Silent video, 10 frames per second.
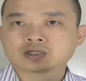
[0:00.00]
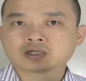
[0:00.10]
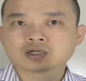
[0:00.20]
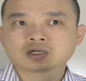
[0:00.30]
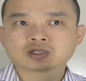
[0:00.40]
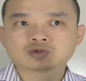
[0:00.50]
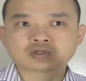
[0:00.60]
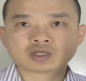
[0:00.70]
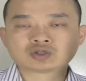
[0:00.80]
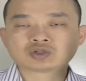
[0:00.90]
to
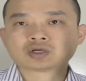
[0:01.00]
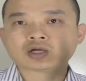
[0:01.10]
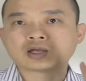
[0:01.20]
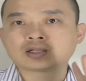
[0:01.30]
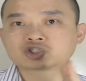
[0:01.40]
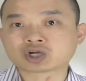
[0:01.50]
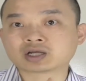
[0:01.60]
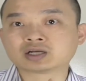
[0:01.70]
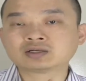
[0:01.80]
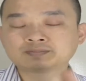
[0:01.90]
teach in
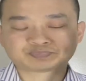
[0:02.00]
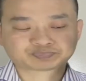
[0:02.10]
China.